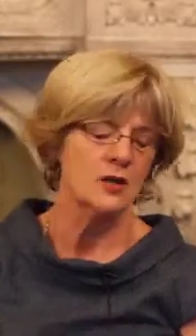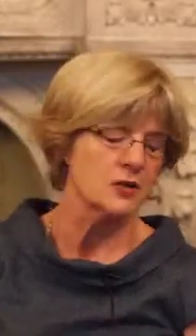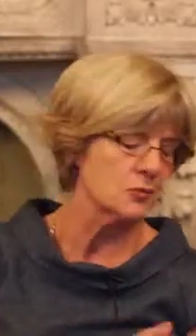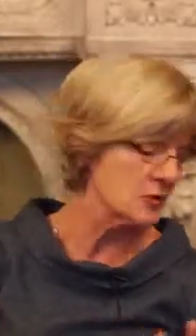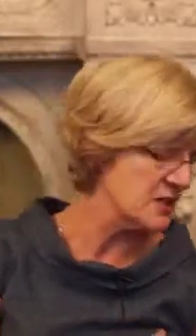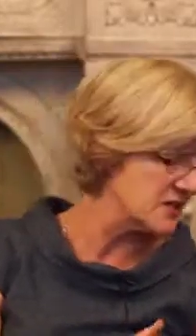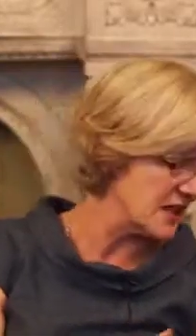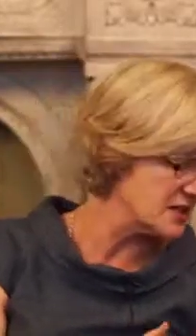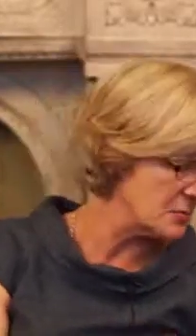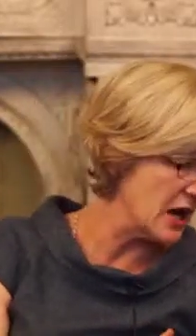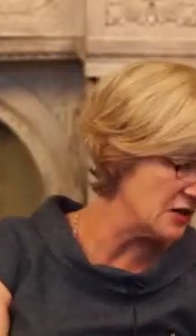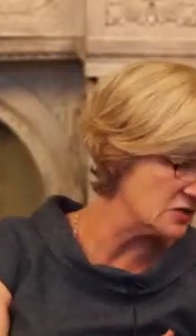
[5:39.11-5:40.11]
that we
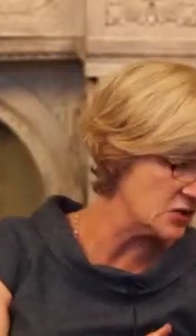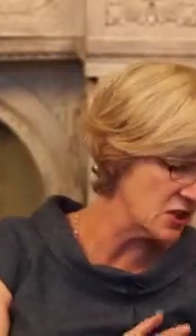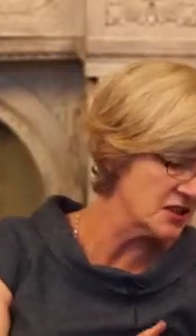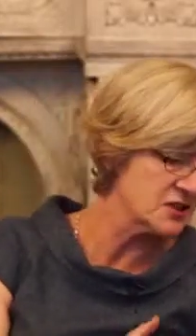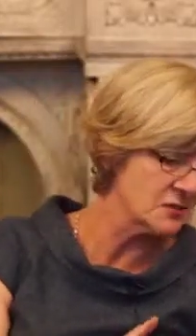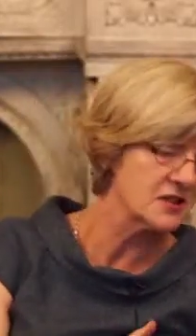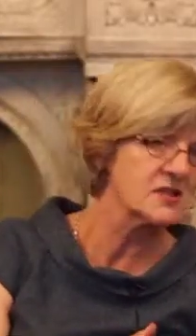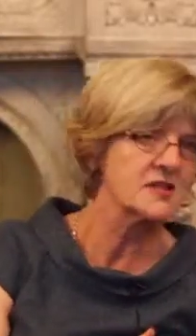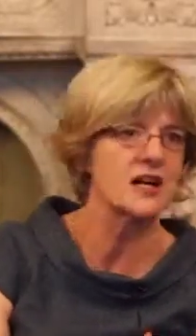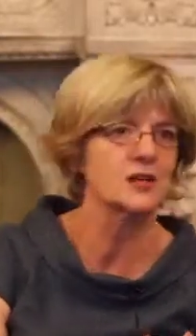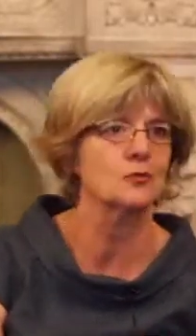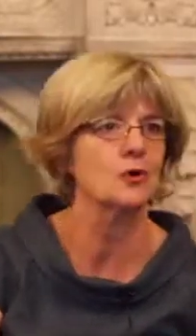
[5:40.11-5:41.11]
set about trying to
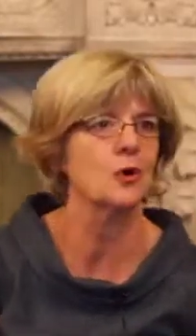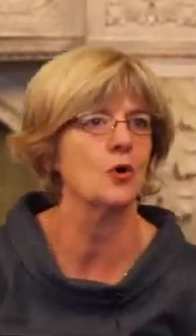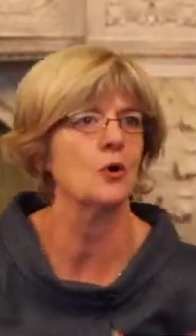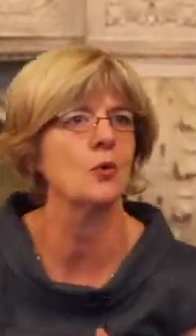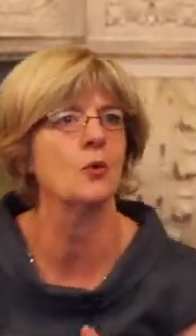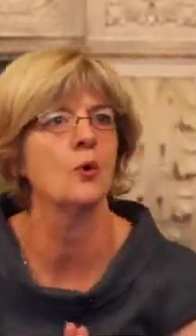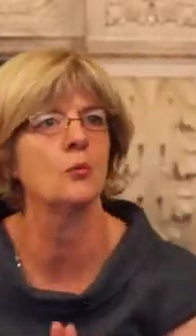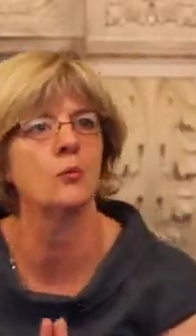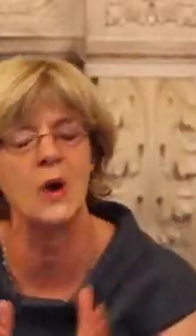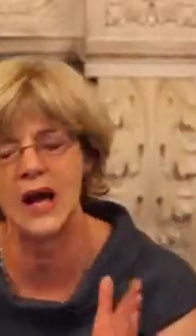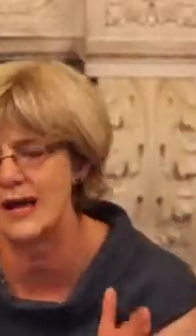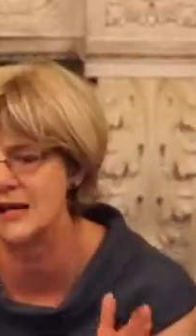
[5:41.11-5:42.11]
understand
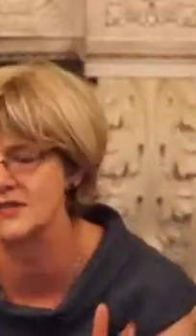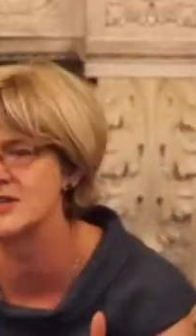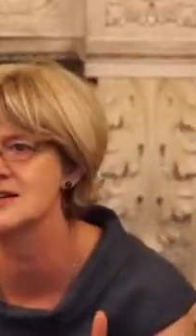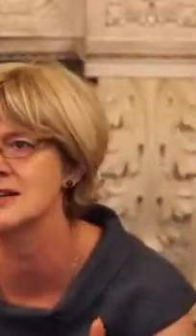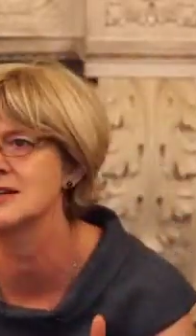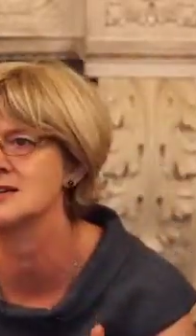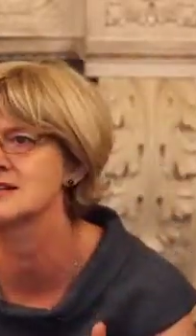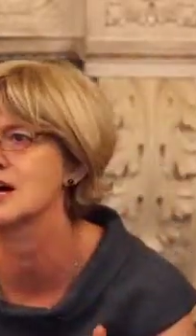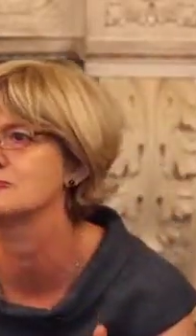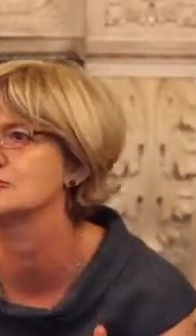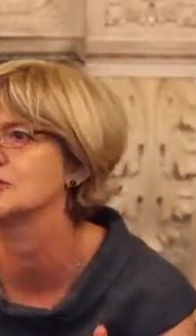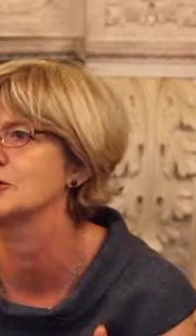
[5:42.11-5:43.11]
where had these leaders
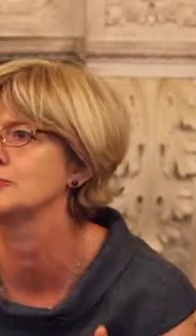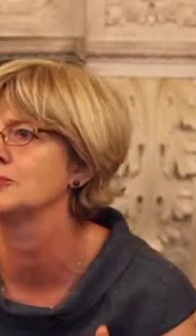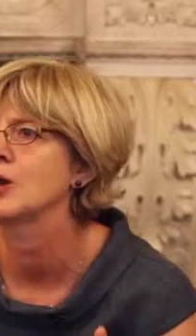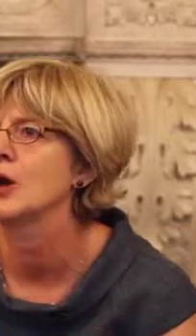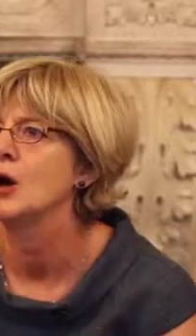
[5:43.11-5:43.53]
come from?